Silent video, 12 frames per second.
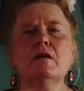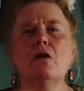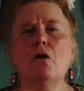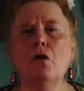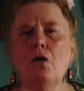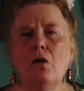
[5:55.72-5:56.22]

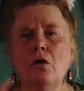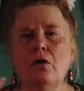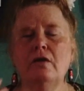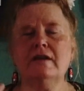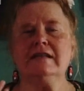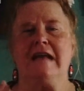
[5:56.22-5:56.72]
all
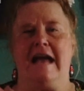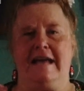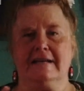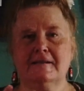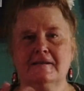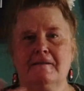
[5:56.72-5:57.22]
the
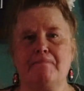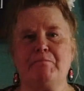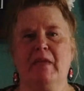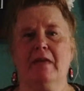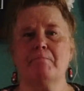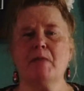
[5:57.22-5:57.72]
tastes
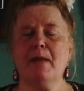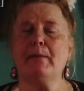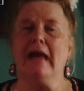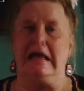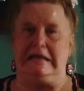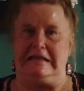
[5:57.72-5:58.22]
that my
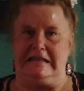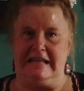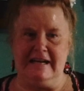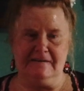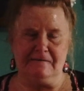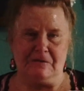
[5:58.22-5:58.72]
palate
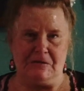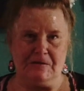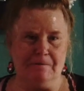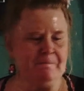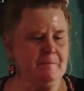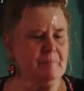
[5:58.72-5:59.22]
loves.
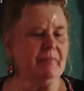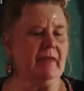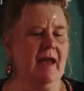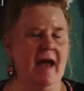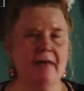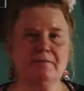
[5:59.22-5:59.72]

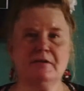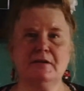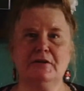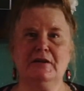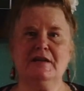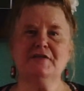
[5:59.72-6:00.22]

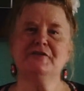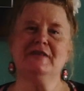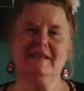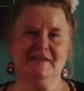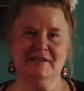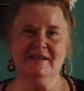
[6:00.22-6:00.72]
Absolutely
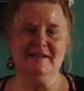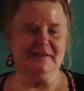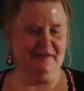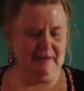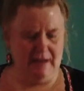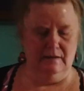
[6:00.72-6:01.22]

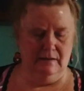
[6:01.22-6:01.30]
delicious.